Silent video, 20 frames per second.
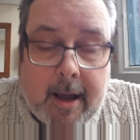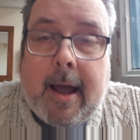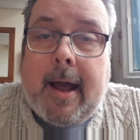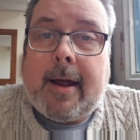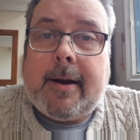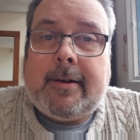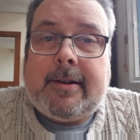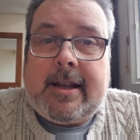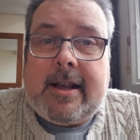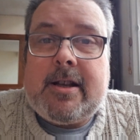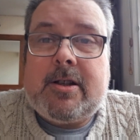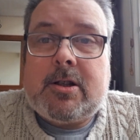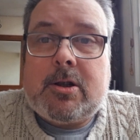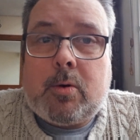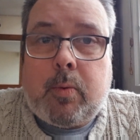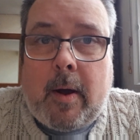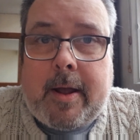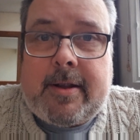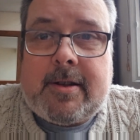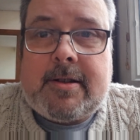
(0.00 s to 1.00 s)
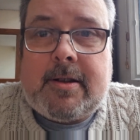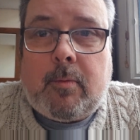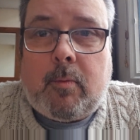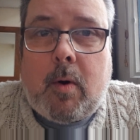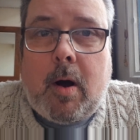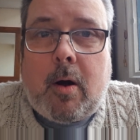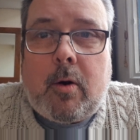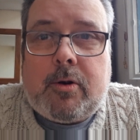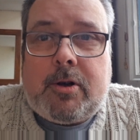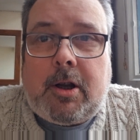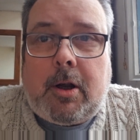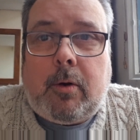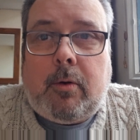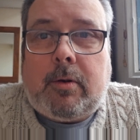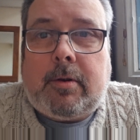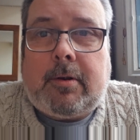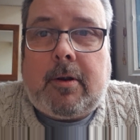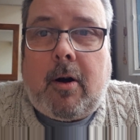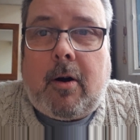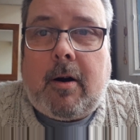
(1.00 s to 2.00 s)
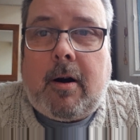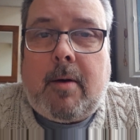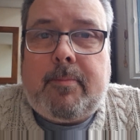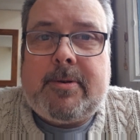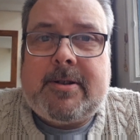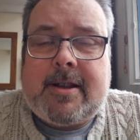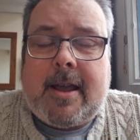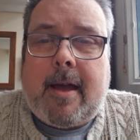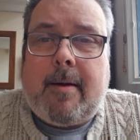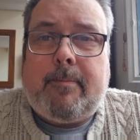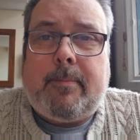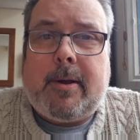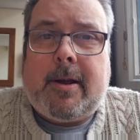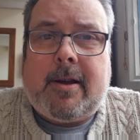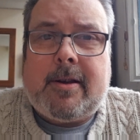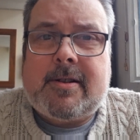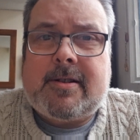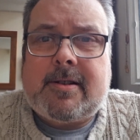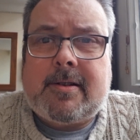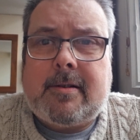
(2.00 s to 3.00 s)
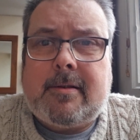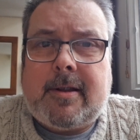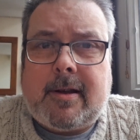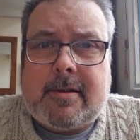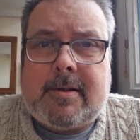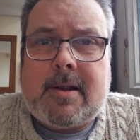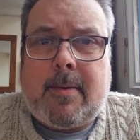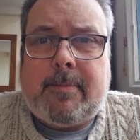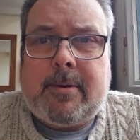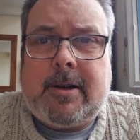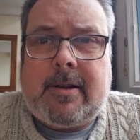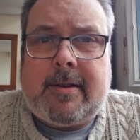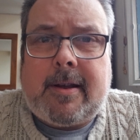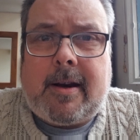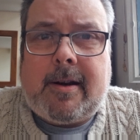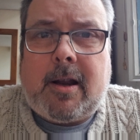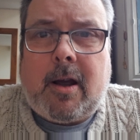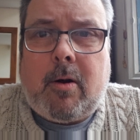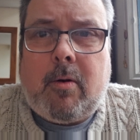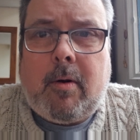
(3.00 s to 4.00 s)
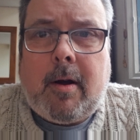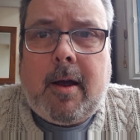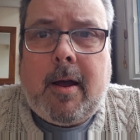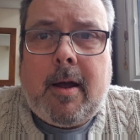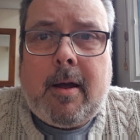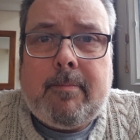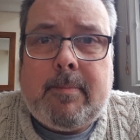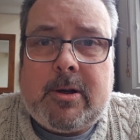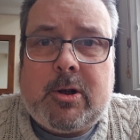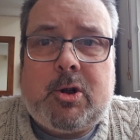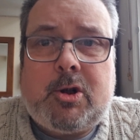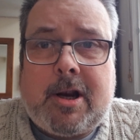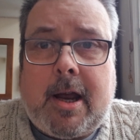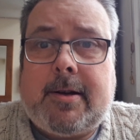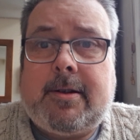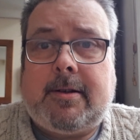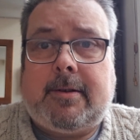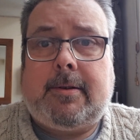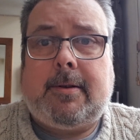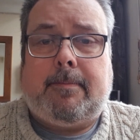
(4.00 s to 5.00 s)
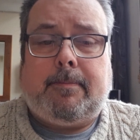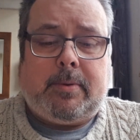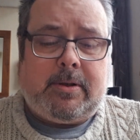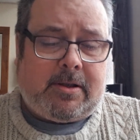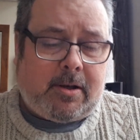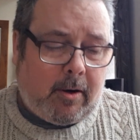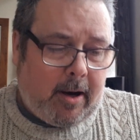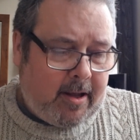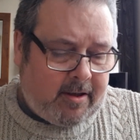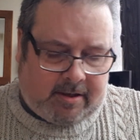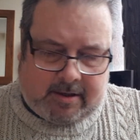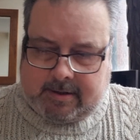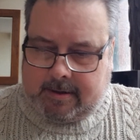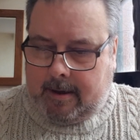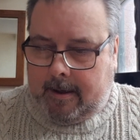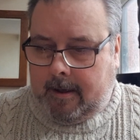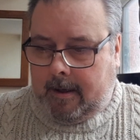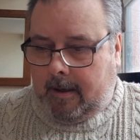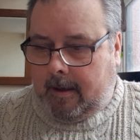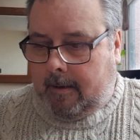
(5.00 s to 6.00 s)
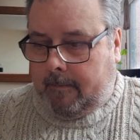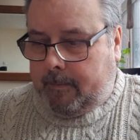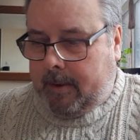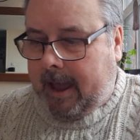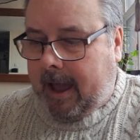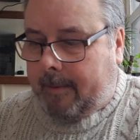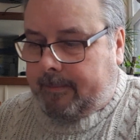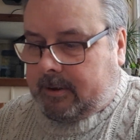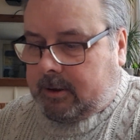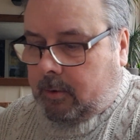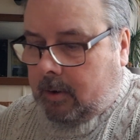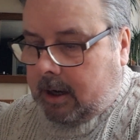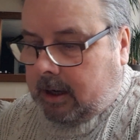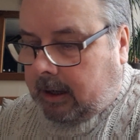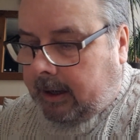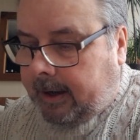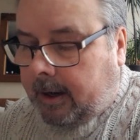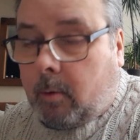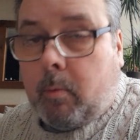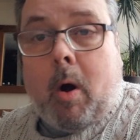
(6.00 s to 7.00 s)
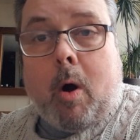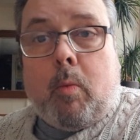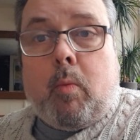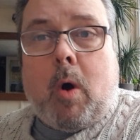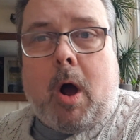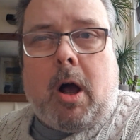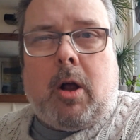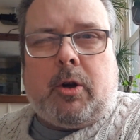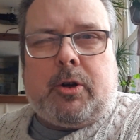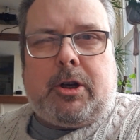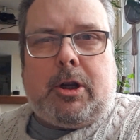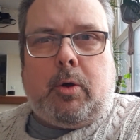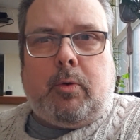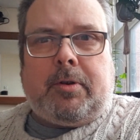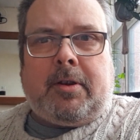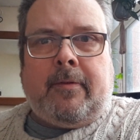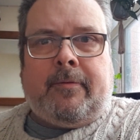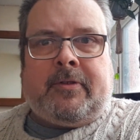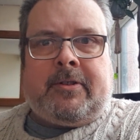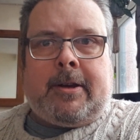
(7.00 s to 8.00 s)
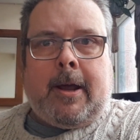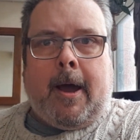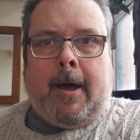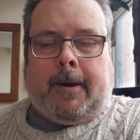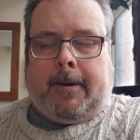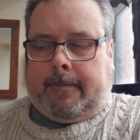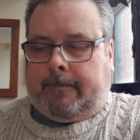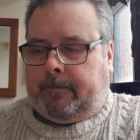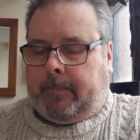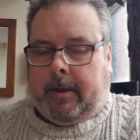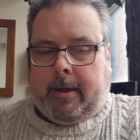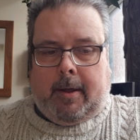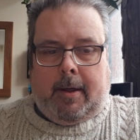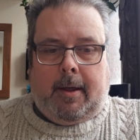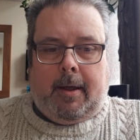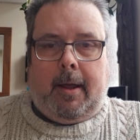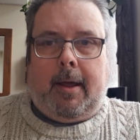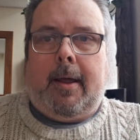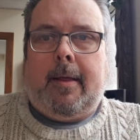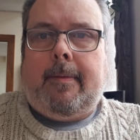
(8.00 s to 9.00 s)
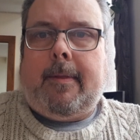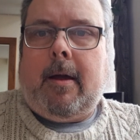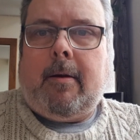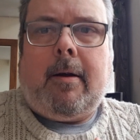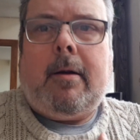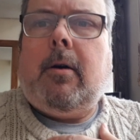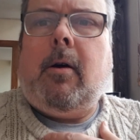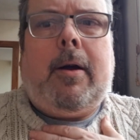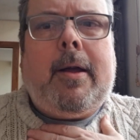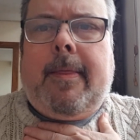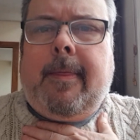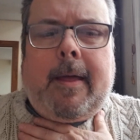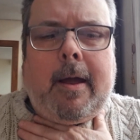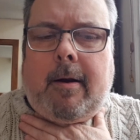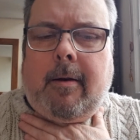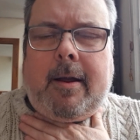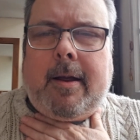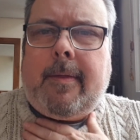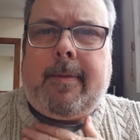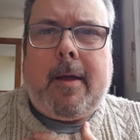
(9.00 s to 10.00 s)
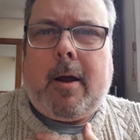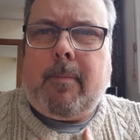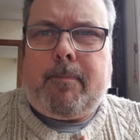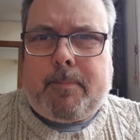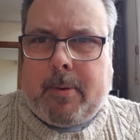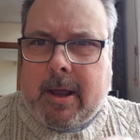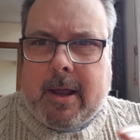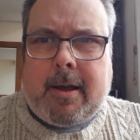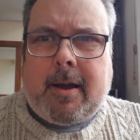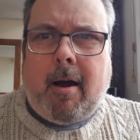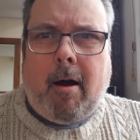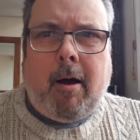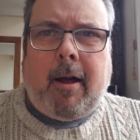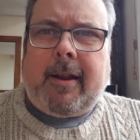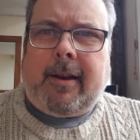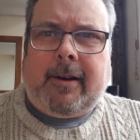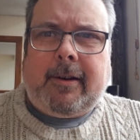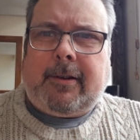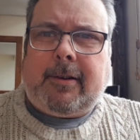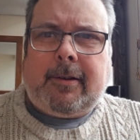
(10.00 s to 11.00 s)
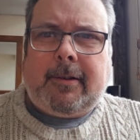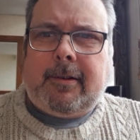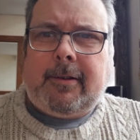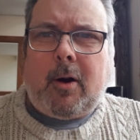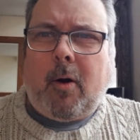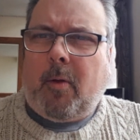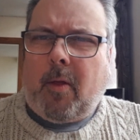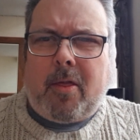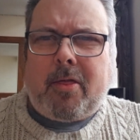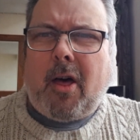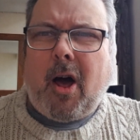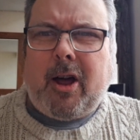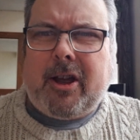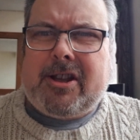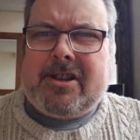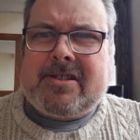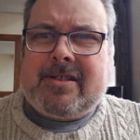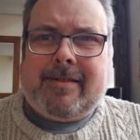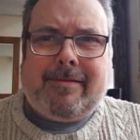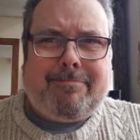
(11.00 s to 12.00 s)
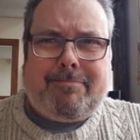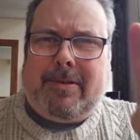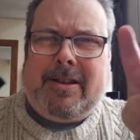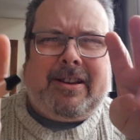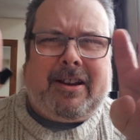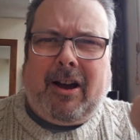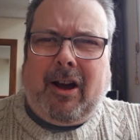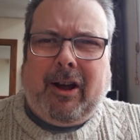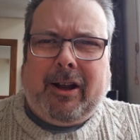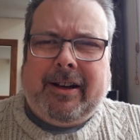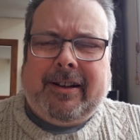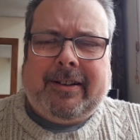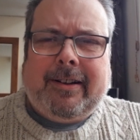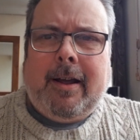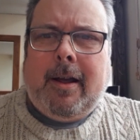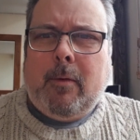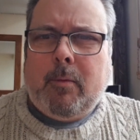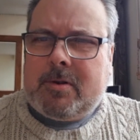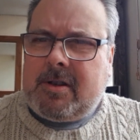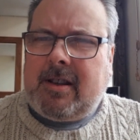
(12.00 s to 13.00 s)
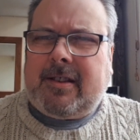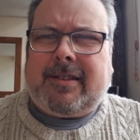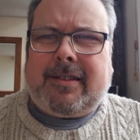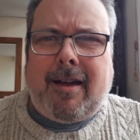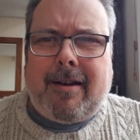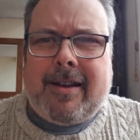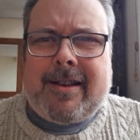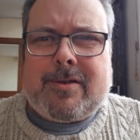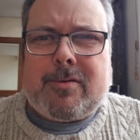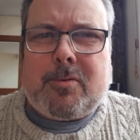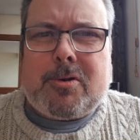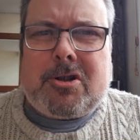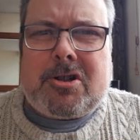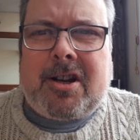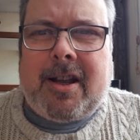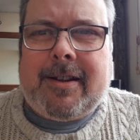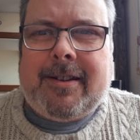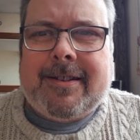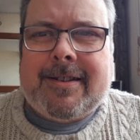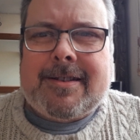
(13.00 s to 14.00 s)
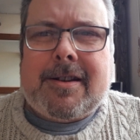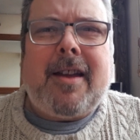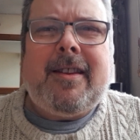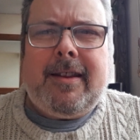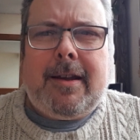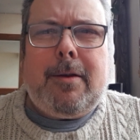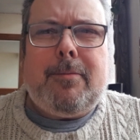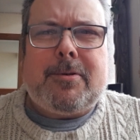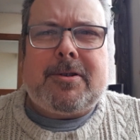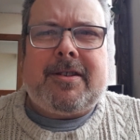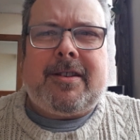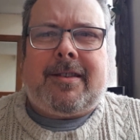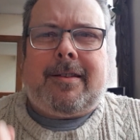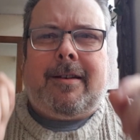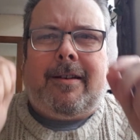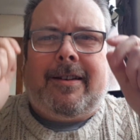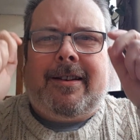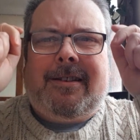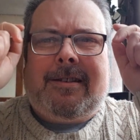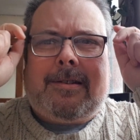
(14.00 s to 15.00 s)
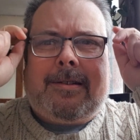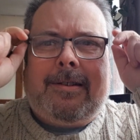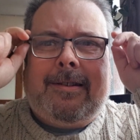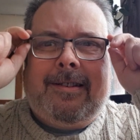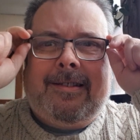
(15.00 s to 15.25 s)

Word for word: And these twits at Wild Youth are upset because there's somebody they know misgendered them. So let's be absolutely clear what Wild Youth have done in their in their in their be kind on the thighs be kind. Was it thighs or shins? I think it was the thighs.